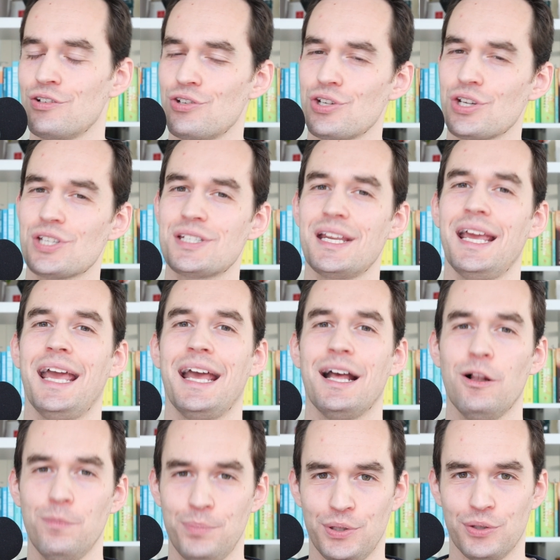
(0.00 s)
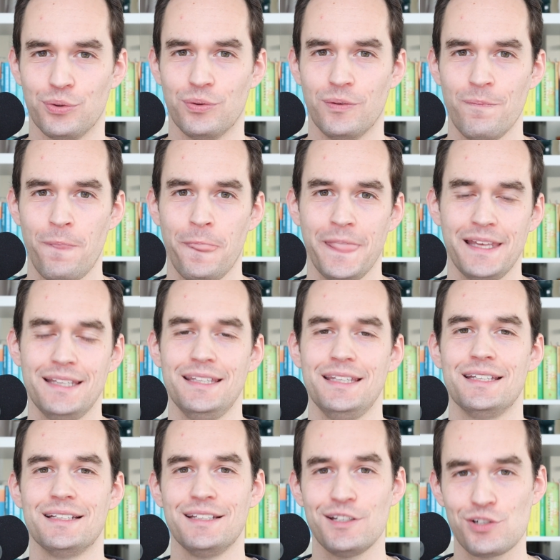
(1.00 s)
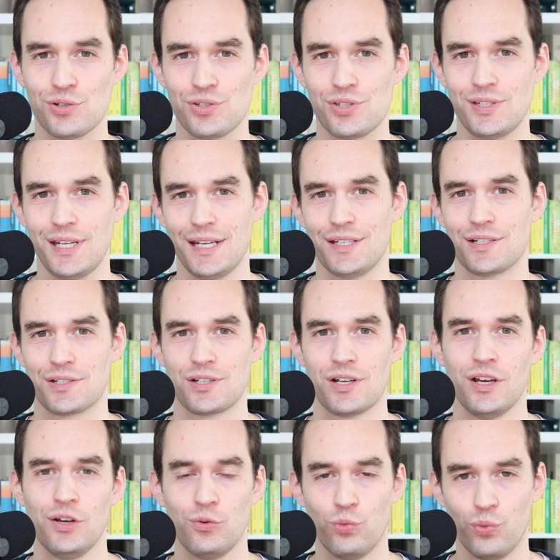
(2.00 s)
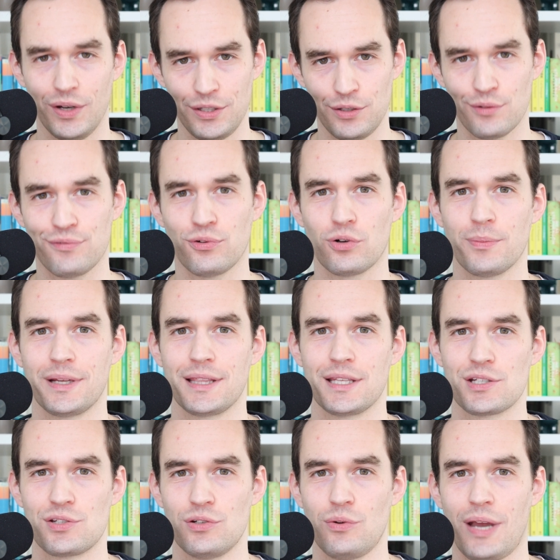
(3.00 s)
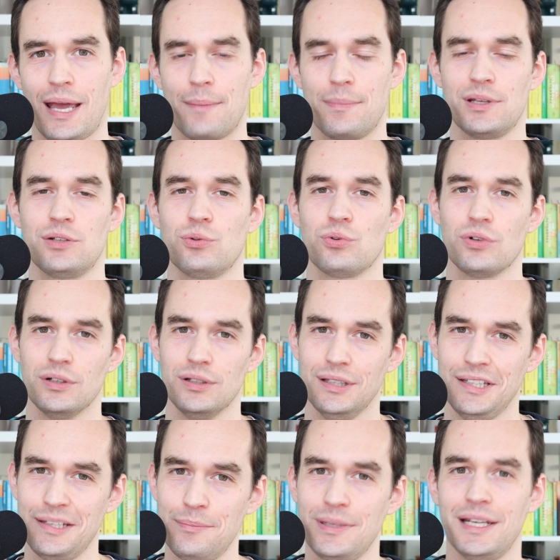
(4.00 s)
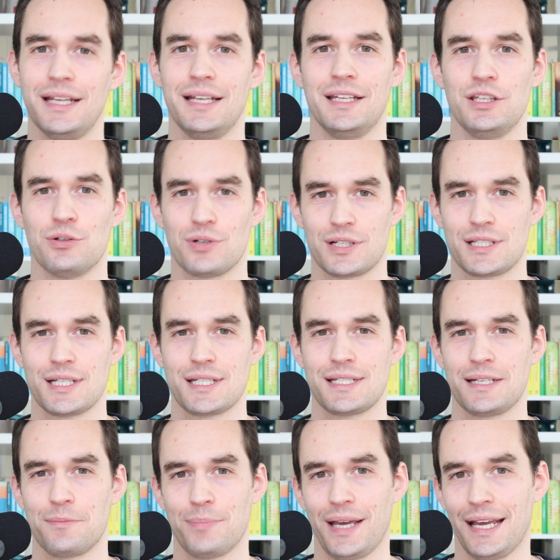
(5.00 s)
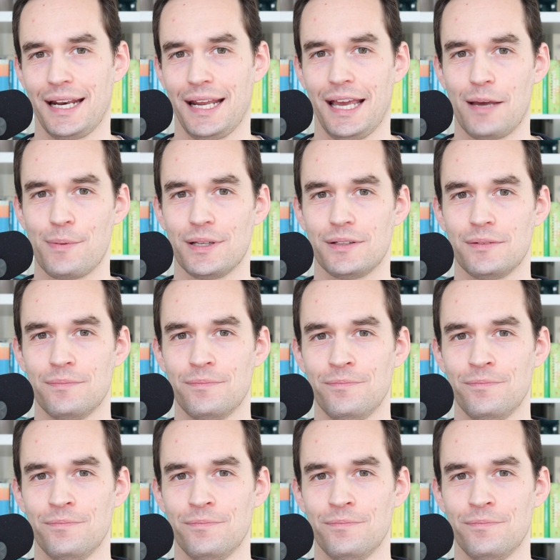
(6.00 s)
just to help you in the initial stages when you're forming this new habit or eliminating your existing bad habit.